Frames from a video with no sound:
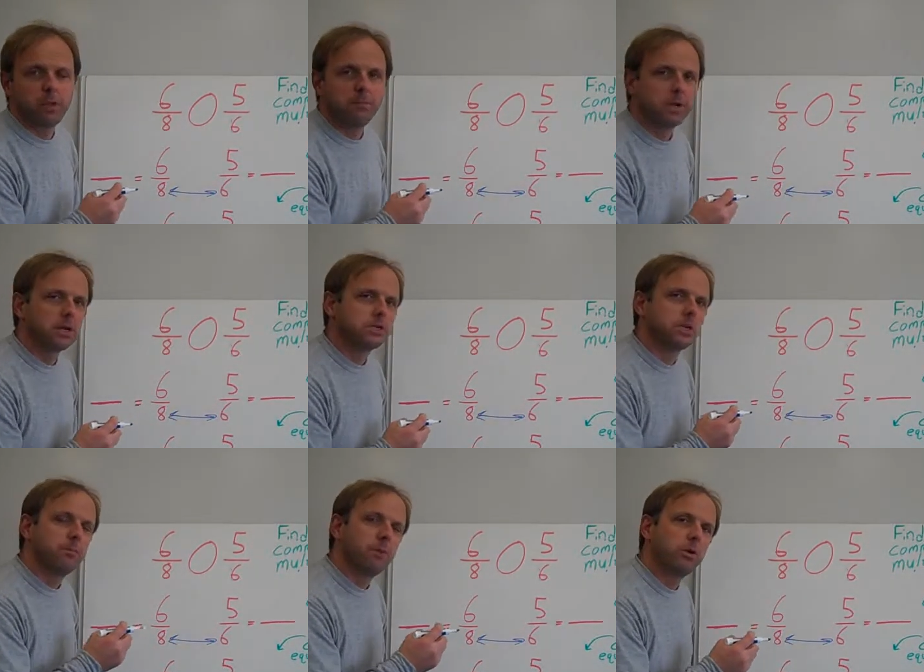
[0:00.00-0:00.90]
Because
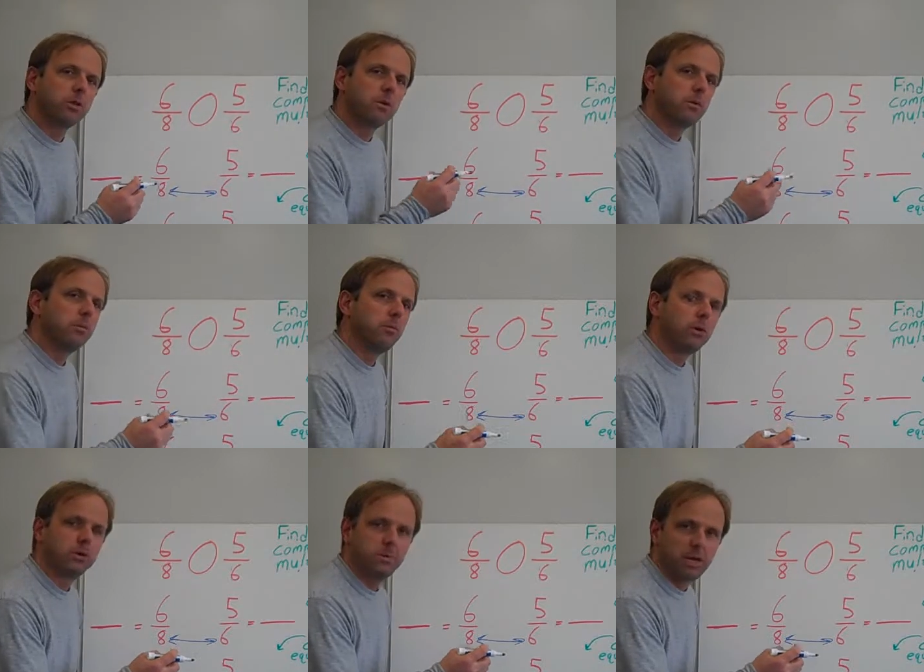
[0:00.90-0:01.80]
they both can be
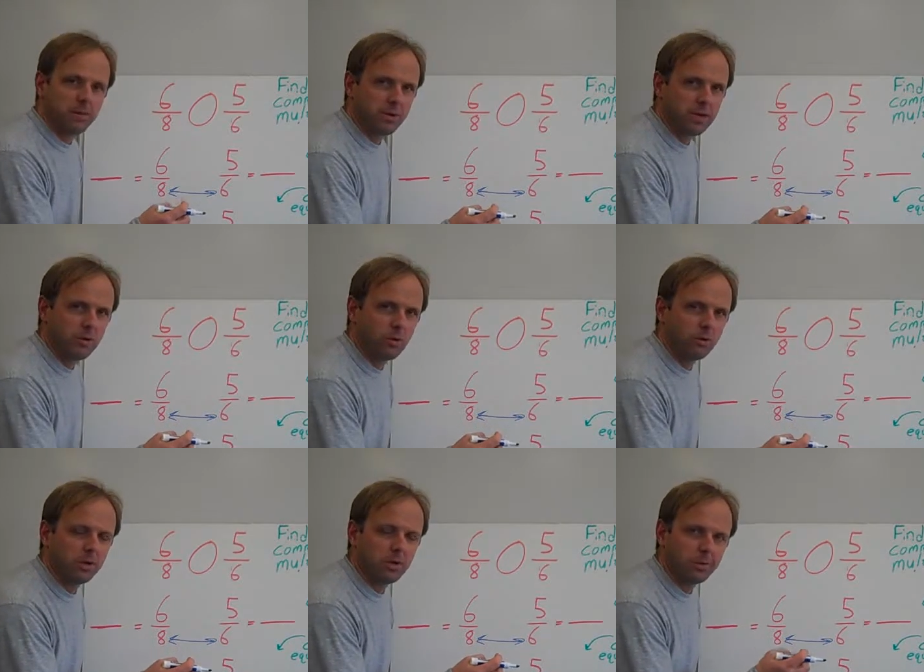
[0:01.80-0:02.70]
multiplied by a
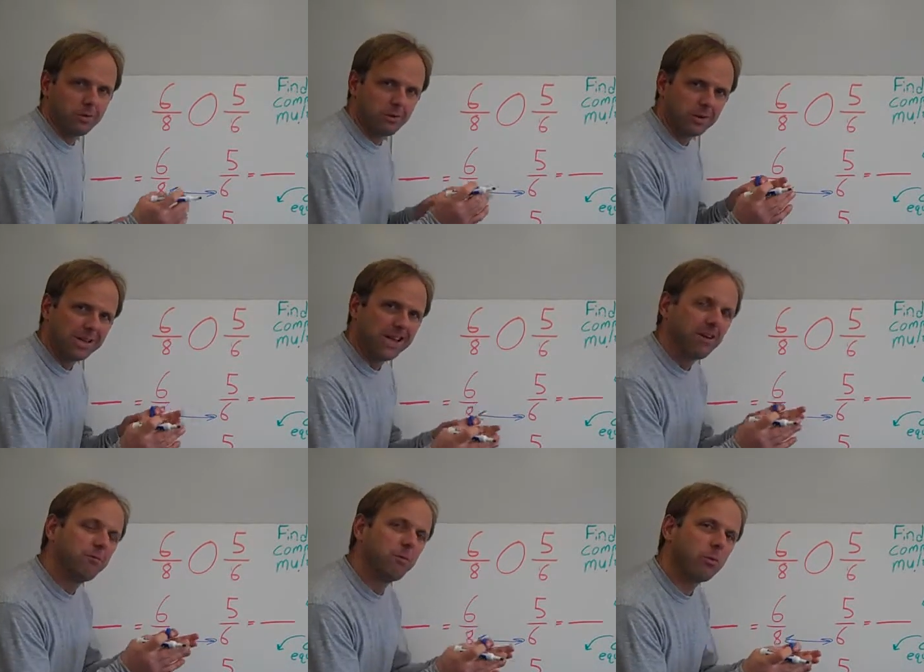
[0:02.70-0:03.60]
whole number to
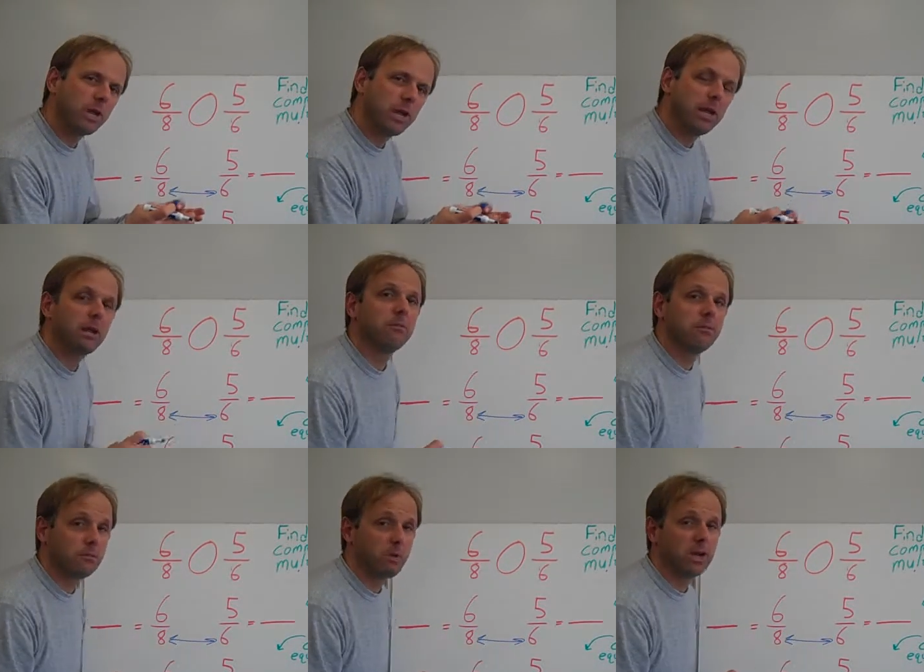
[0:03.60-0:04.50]
get 48,
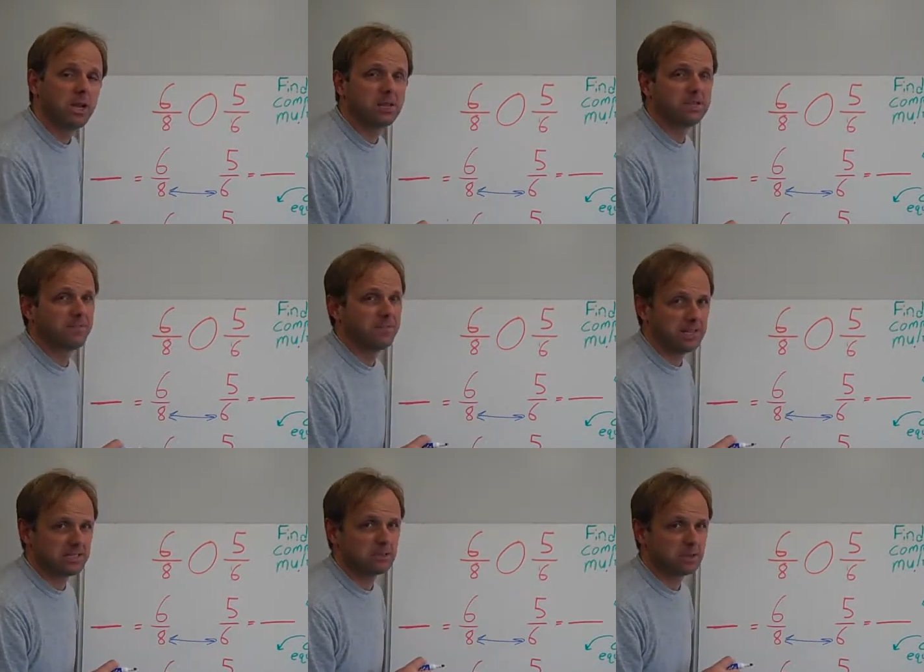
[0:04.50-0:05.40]
48 is the
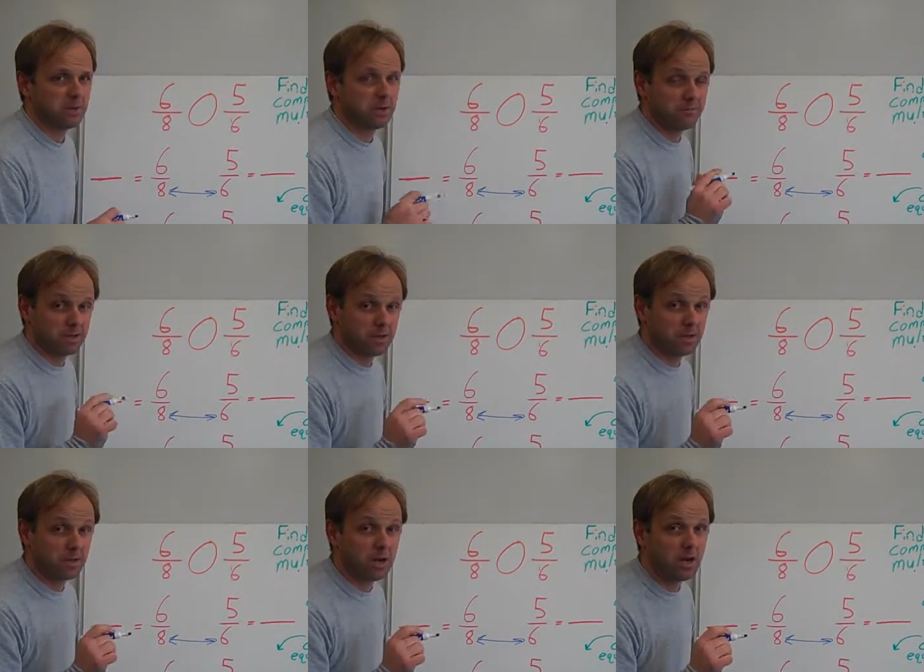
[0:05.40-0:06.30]
fastest way to find
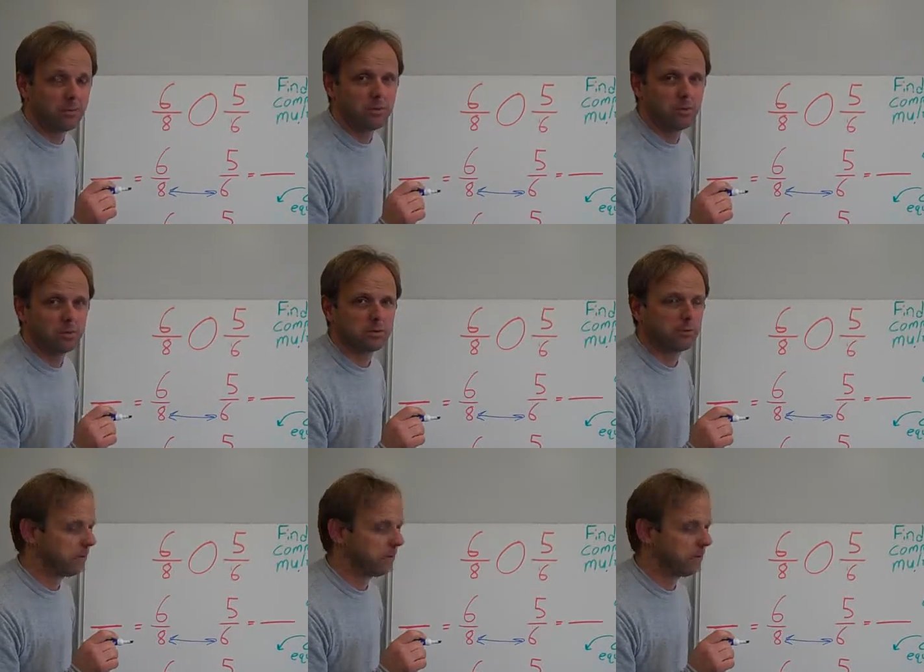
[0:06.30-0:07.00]
a common multiple.